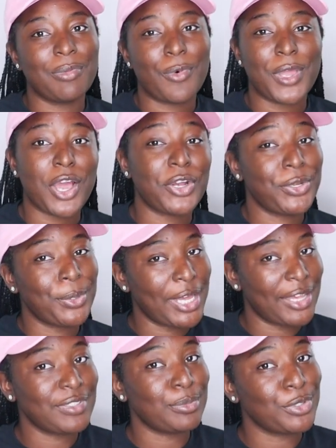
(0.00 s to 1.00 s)
We do
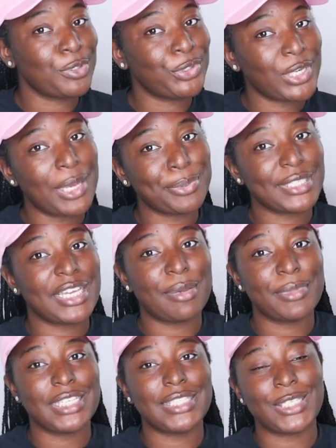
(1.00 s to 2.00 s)
have some new drops
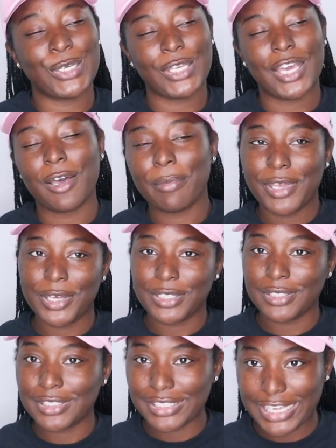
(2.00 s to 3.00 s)
coming, so y'all be on the
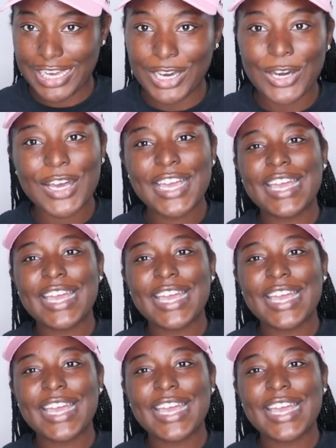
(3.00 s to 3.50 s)
lookout.